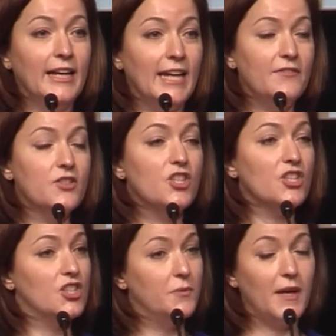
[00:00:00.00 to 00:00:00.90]
even
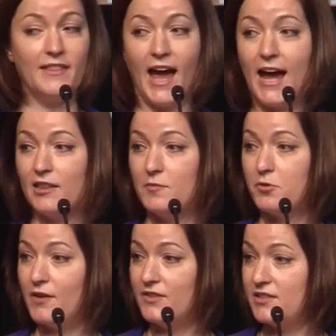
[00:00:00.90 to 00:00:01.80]
just doing that in the
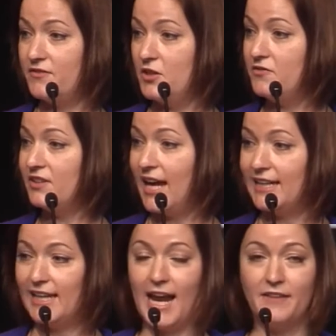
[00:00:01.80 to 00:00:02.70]
province of
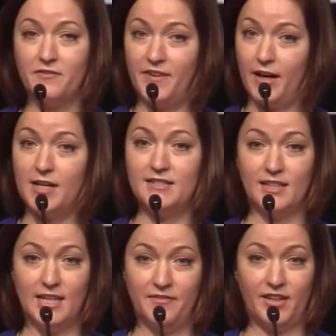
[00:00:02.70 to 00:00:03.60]
Newfoundland can have a very
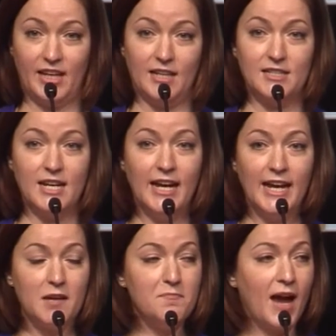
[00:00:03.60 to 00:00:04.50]
significant
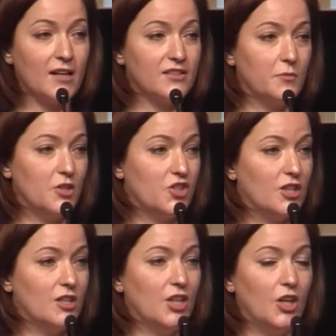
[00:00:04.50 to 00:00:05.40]
impact. So we
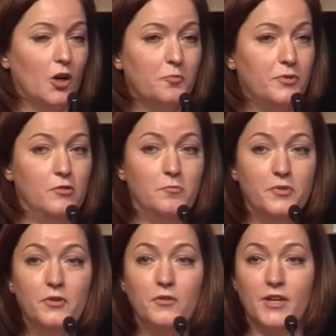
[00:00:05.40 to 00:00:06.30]
shouldn't,
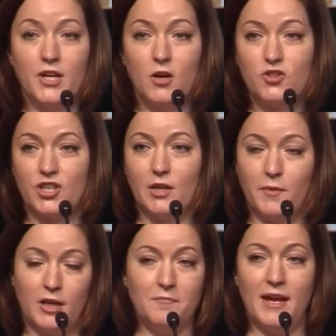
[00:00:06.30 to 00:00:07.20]
poo-poo the notion that
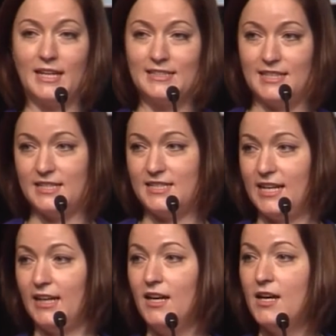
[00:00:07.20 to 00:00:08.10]
we can make
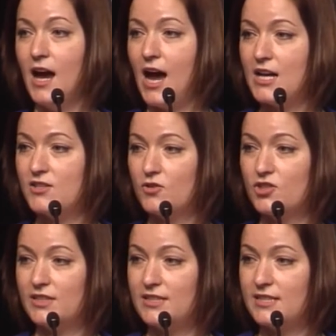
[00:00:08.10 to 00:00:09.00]
existing
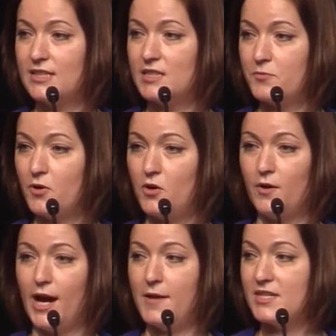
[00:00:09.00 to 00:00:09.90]
social assistance
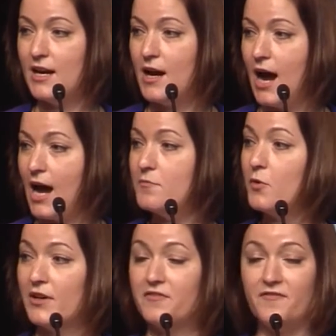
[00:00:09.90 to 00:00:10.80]
programs
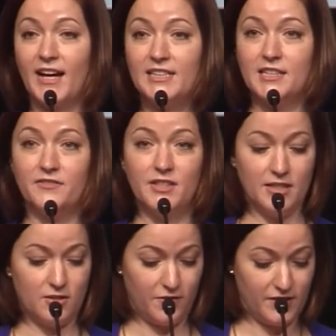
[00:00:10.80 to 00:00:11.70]
more effective in the
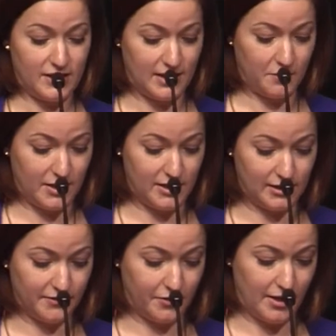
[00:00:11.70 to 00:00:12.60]
services that we
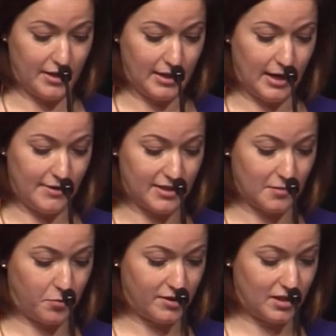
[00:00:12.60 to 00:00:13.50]
deliver and the
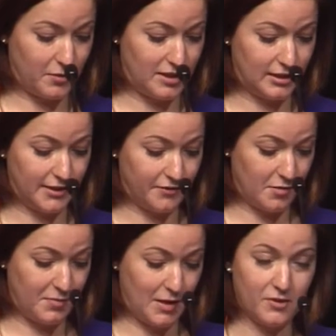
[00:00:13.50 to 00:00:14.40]
supports that we deliver to
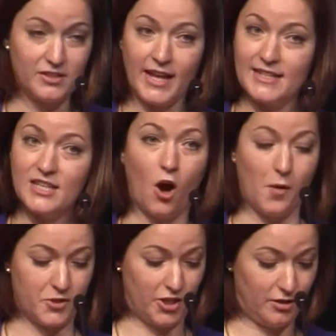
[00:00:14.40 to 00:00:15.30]
people. So that's an
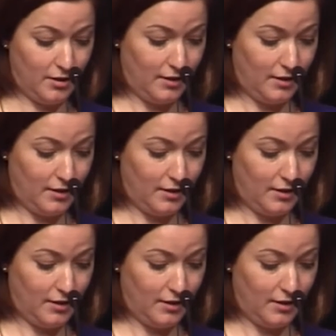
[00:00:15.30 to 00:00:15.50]
option.